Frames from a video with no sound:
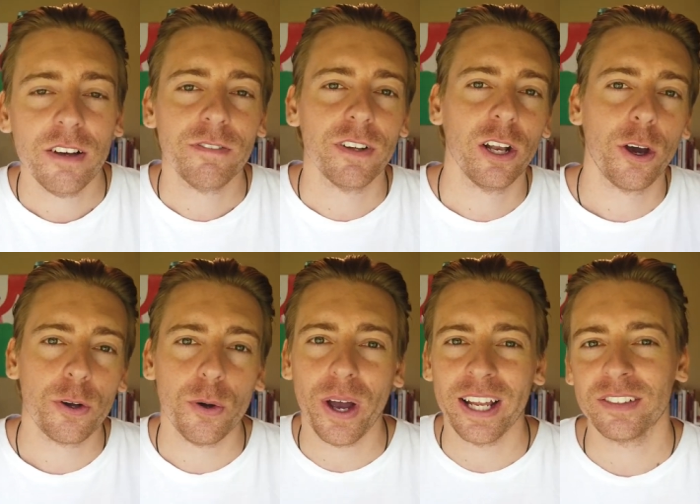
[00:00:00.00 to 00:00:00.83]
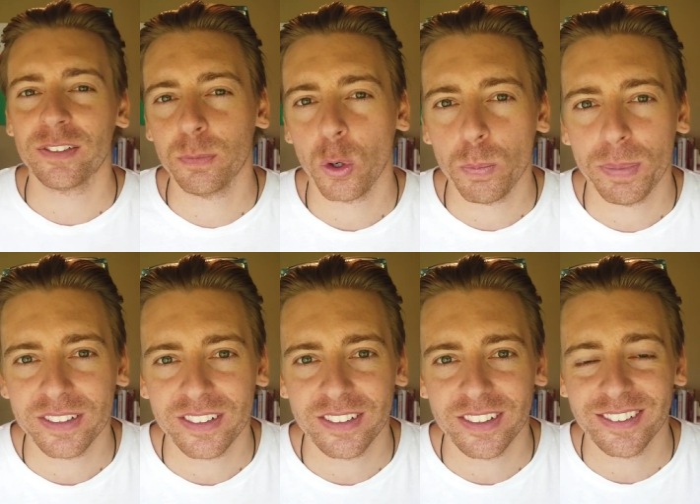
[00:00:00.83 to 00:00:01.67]
for local and small
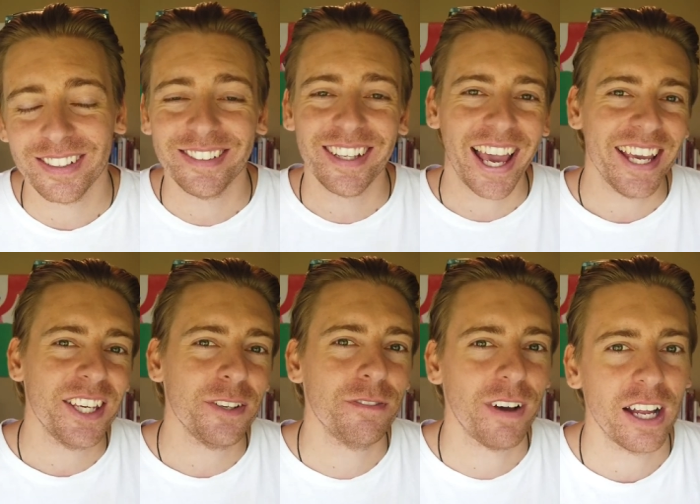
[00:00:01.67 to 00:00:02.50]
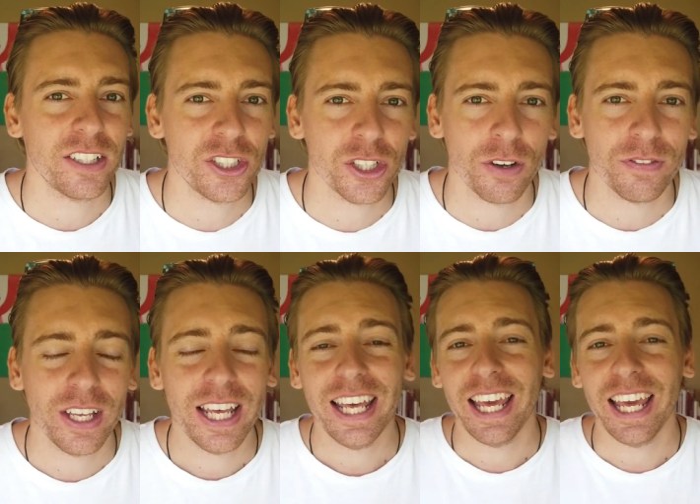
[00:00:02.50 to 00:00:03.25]
businesses to take advantage of,